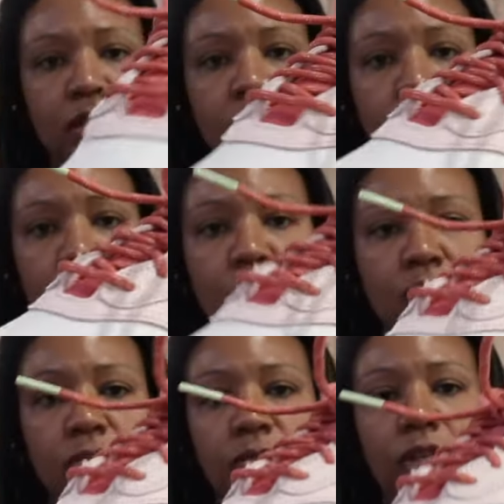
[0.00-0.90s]
So
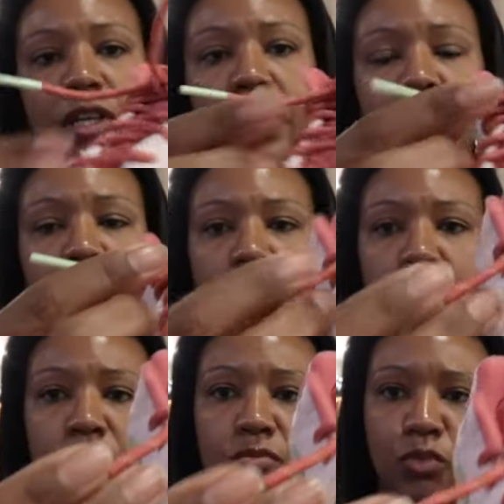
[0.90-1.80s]
they have
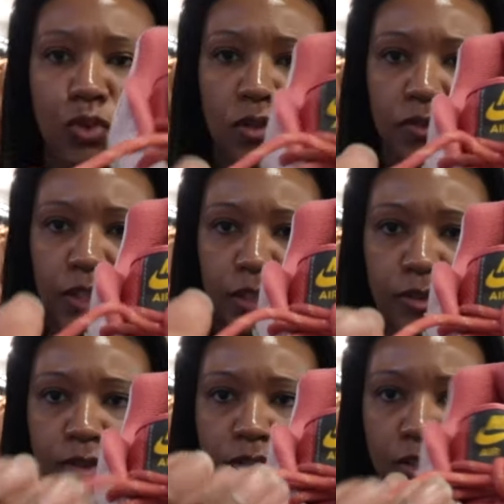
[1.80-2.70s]
a more of
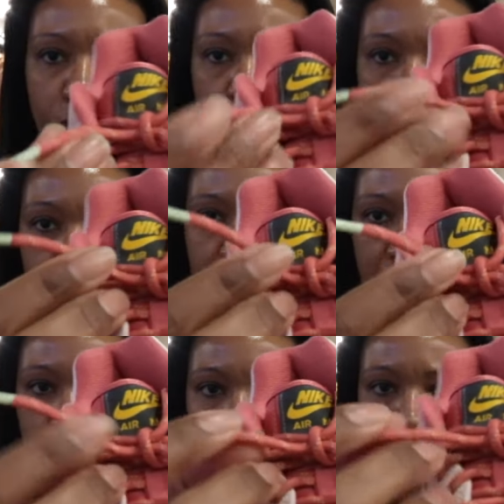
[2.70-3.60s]
a circular
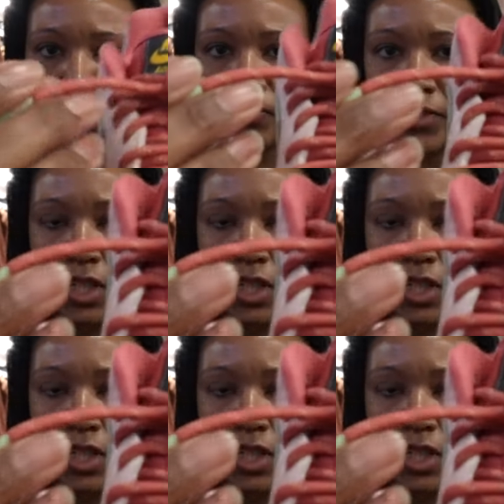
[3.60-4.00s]
lace on it.